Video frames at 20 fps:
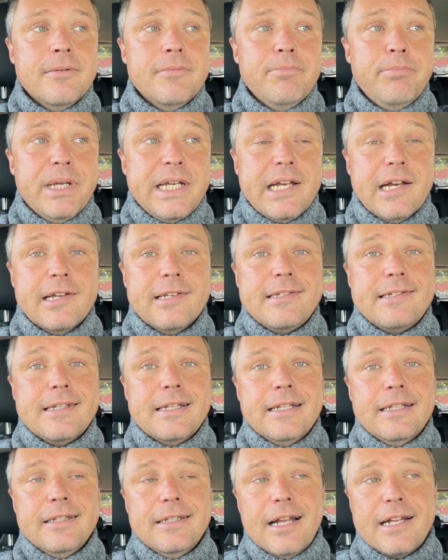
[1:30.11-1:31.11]
Because
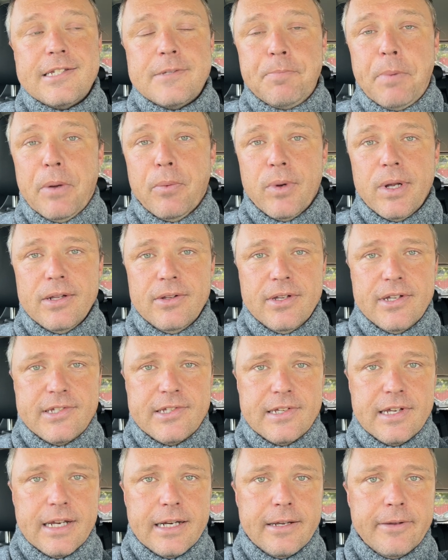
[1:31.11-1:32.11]
let's be
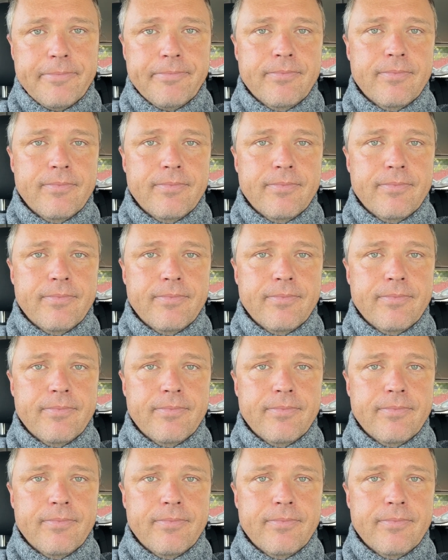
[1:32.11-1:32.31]
realistic,